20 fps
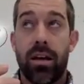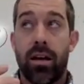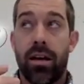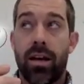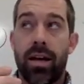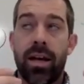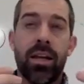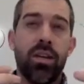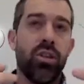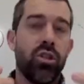
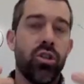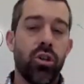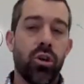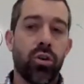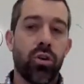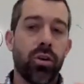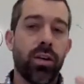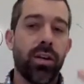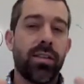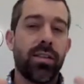
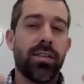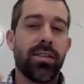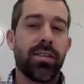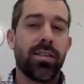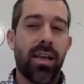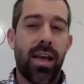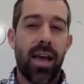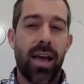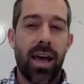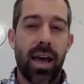
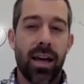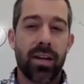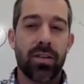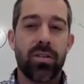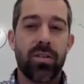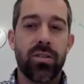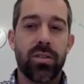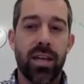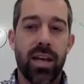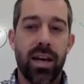endurance
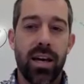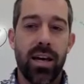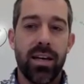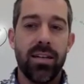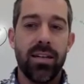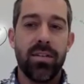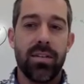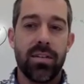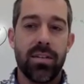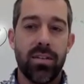
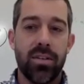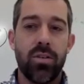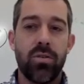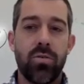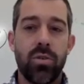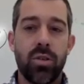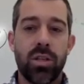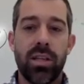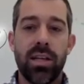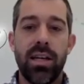exercise
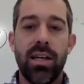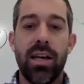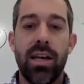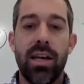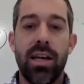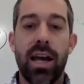usually,